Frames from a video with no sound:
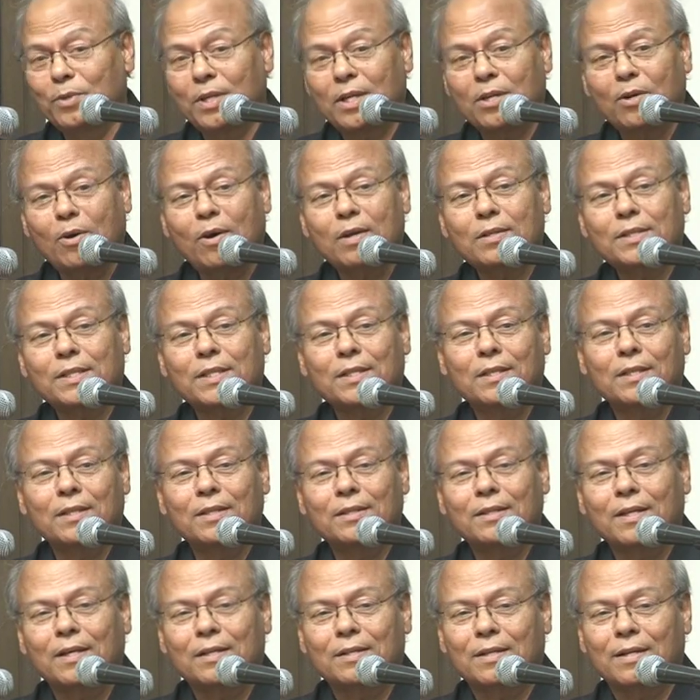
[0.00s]
We are all sitting
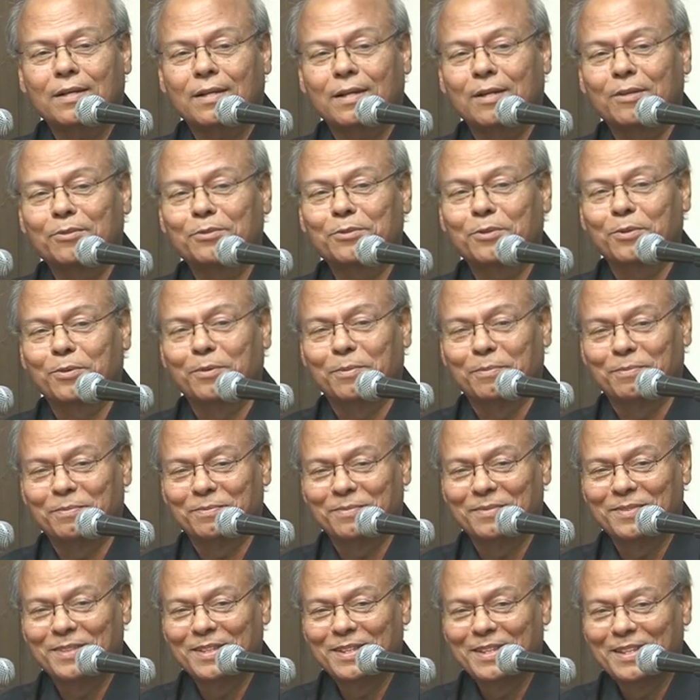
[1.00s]
in the underground
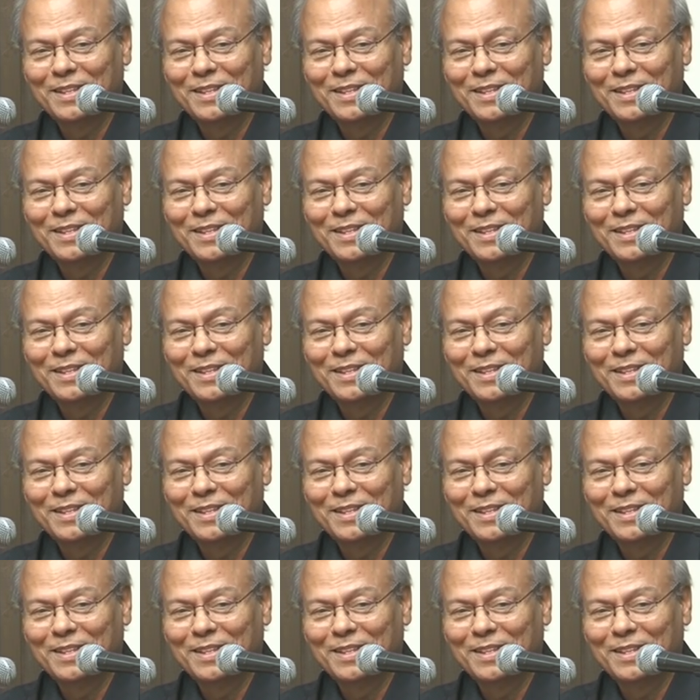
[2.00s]
room.